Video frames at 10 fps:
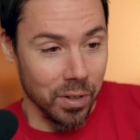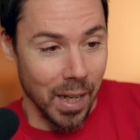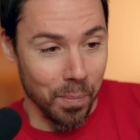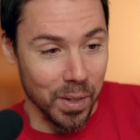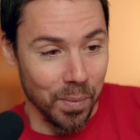
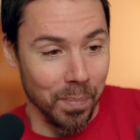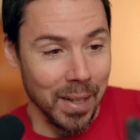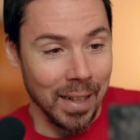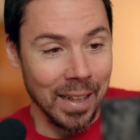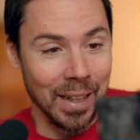Tempt
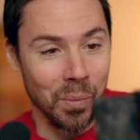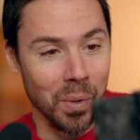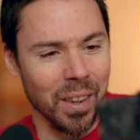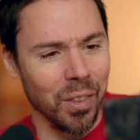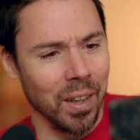me
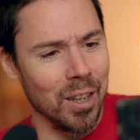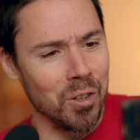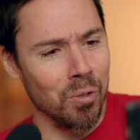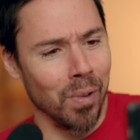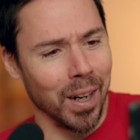with, can
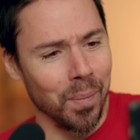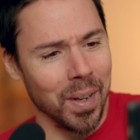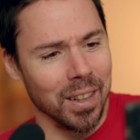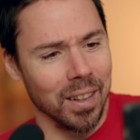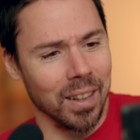you
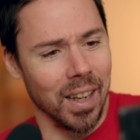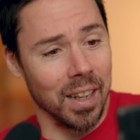recommend an